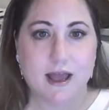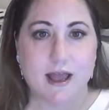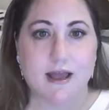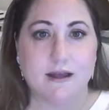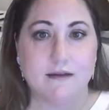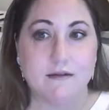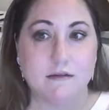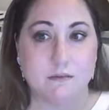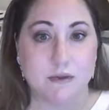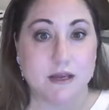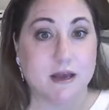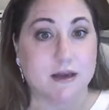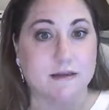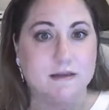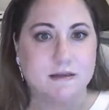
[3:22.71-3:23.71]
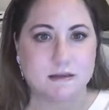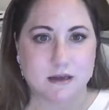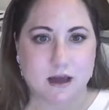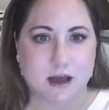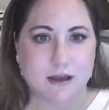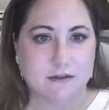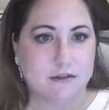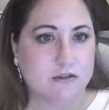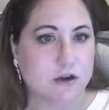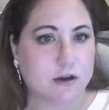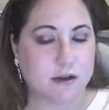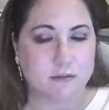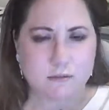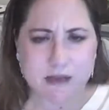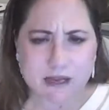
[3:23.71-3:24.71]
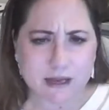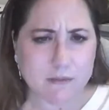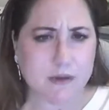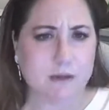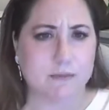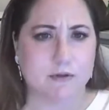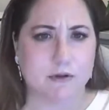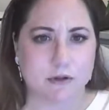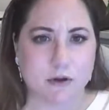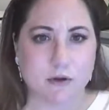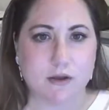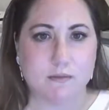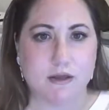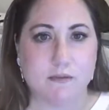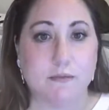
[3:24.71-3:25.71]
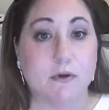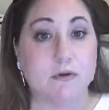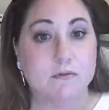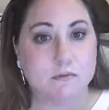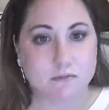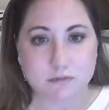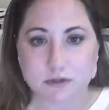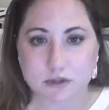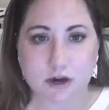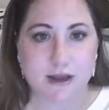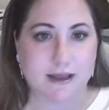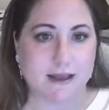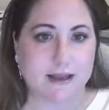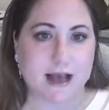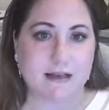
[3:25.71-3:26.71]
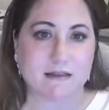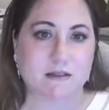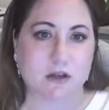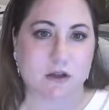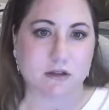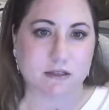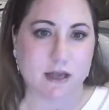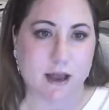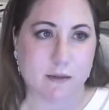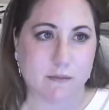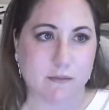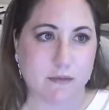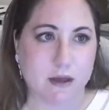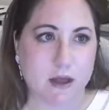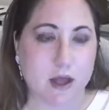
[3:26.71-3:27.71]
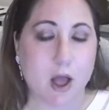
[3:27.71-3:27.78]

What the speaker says: And because I started meeting people and knowing people, sure, I get asked all the time.